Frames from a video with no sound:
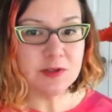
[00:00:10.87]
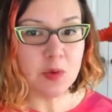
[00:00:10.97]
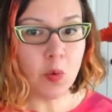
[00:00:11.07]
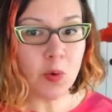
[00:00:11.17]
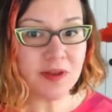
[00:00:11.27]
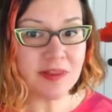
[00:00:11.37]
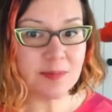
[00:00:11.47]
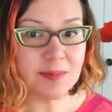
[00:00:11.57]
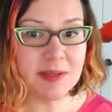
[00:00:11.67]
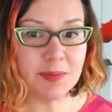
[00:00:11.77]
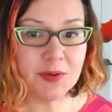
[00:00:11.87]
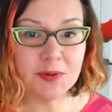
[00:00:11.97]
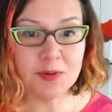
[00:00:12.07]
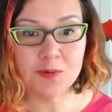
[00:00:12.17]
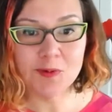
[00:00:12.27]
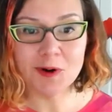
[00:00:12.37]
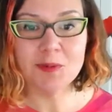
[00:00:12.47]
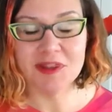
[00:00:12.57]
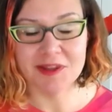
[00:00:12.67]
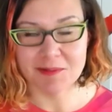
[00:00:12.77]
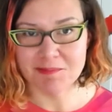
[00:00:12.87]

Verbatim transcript: or the people who work with them.